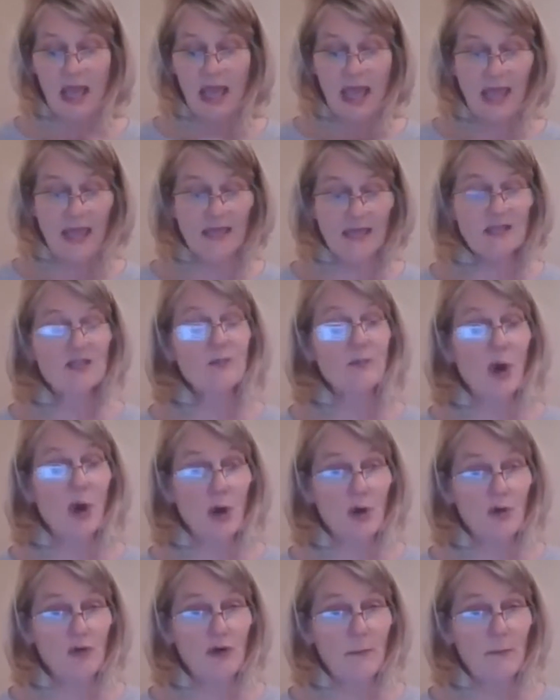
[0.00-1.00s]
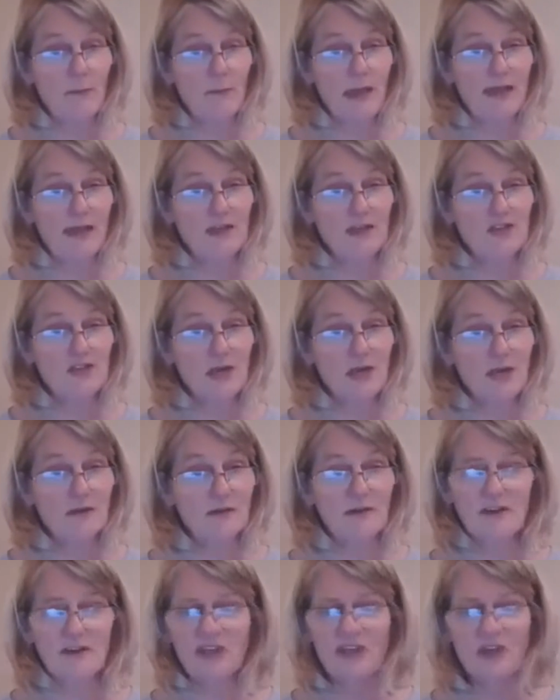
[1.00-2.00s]
and program manager.
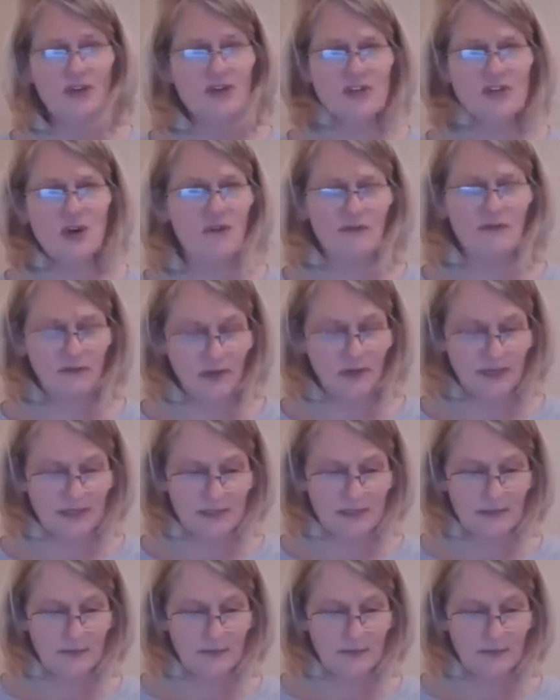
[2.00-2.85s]
Huge conflict.